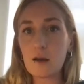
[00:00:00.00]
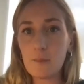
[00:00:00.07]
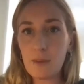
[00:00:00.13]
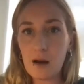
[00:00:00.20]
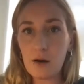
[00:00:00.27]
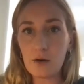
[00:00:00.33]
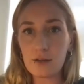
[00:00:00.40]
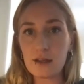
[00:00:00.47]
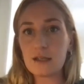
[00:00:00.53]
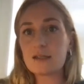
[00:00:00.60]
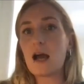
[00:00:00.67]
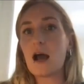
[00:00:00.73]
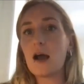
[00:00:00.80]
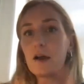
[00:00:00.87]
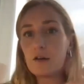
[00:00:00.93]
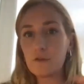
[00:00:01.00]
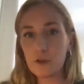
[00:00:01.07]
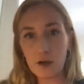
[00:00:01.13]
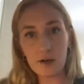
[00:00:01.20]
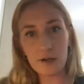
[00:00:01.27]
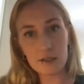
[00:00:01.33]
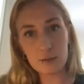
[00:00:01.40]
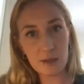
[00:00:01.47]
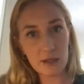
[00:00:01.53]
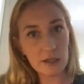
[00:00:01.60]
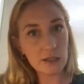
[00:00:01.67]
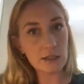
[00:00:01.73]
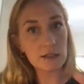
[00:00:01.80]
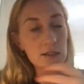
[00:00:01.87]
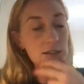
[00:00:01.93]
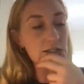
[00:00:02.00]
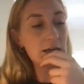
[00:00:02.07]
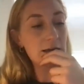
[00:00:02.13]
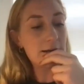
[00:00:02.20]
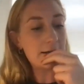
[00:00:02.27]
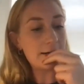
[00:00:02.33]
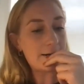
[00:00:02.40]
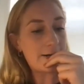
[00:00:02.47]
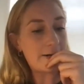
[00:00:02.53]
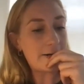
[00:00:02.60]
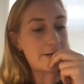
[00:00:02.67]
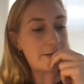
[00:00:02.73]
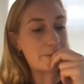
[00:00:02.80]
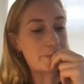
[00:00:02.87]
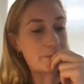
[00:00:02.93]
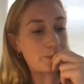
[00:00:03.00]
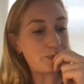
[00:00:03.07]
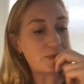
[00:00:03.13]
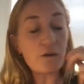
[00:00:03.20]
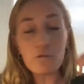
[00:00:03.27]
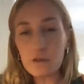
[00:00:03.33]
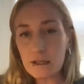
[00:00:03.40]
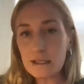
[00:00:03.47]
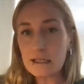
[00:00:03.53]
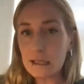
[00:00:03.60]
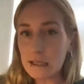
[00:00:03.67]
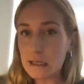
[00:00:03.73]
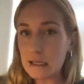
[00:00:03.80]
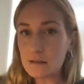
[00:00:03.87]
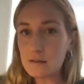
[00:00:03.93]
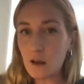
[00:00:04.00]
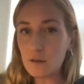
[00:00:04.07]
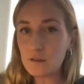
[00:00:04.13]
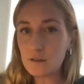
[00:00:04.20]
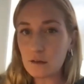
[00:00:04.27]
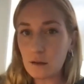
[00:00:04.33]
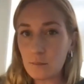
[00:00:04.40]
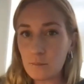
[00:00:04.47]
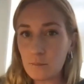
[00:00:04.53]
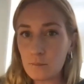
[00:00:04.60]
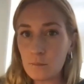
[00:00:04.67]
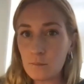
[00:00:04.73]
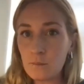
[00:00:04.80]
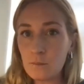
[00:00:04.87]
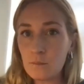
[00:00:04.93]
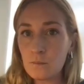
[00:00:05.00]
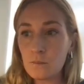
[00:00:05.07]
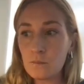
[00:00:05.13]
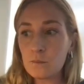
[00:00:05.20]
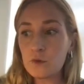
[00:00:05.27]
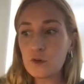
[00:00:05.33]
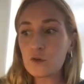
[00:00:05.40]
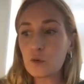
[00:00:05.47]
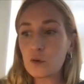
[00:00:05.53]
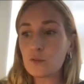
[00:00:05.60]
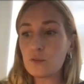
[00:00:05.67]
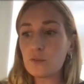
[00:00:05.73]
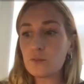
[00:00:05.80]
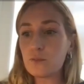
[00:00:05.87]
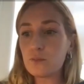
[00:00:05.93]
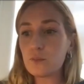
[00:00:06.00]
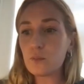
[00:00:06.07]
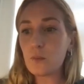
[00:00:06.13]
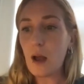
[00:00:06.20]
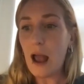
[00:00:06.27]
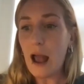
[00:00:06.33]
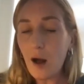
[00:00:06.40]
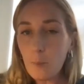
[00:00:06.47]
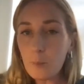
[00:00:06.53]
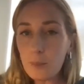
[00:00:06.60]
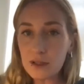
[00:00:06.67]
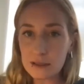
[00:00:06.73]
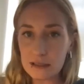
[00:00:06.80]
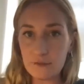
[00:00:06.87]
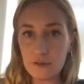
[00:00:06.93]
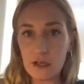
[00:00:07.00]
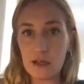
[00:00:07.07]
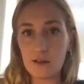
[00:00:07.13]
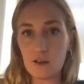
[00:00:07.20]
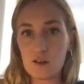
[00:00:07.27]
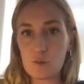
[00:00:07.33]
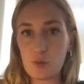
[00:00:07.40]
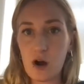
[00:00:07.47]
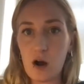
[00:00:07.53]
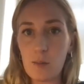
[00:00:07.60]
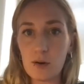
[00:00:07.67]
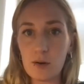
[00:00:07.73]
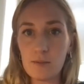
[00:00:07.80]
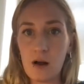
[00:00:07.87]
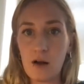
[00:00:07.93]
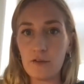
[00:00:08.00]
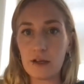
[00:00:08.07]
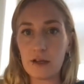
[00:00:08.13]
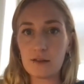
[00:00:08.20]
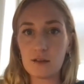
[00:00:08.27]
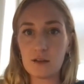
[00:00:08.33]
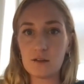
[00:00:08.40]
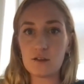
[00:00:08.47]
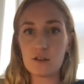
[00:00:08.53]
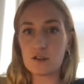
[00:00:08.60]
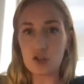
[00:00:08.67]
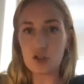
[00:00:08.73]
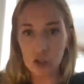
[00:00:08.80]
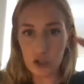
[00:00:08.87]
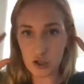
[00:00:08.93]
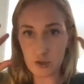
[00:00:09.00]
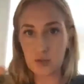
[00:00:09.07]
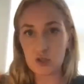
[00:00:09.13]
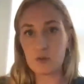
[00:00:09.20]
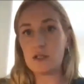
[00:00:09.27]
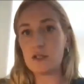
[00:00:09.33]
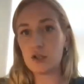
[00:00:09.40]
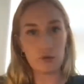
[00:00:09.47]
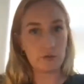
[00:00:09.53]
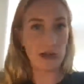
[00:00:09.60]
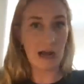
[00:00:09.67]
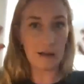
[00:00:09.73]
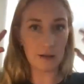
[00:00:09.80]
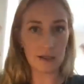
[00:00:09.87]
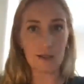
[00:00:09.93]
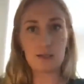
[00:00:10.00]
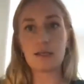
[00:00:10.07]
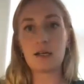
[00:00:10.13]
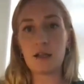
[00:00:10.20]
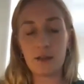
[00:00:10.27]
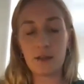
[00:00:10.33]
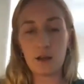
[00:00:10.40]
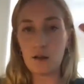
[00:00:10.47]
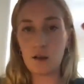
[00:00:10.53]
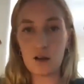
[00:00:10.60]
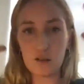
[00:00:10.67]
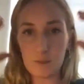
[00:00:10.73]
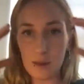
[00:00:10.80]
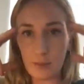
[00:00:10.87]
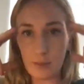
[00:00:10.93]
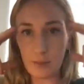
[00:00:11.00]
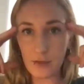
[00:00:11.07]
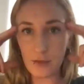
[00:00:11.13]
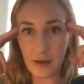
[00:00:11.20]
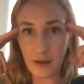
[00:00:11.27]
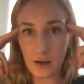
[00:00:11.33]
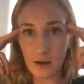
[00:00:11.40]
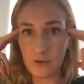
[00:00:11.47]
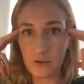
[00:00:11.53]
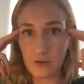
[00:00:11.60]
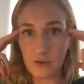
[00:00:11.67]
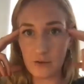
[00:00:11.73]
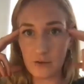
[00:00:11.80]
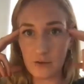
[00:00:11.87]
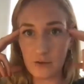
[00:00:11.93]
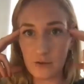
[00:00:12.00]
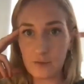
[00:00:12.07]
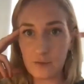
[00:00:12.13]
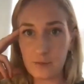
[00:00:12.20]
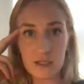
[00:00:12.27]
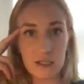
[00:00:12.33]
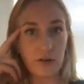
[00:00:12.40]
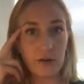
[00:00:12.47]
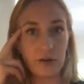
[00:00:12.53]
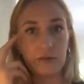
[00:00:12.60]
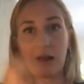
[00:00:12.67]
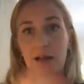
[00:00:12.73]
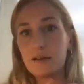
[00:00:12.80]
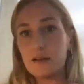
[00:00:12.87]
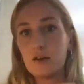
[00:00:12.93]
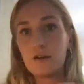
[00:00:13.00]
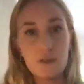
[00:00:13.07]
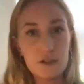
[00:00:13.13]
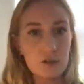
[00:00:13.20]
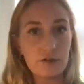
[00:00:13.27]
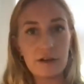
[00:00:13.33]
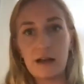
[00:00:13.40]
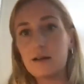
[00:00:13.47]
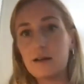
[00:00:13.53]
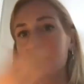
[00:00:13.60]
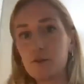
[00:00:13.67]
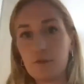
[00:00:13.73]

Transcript: about the entire VR experience, that really, like, it does seem to sort of help alleviate this problem of like the disjuncture between two realities that I think a lot of people think of material reality or physical reality, virtual